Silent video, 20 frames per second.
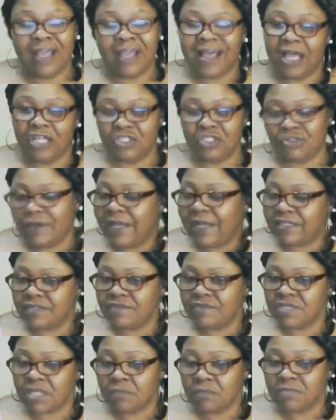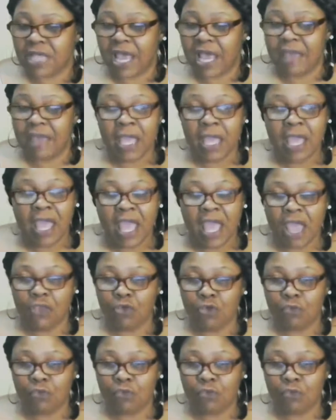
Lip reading: contract of some type, and you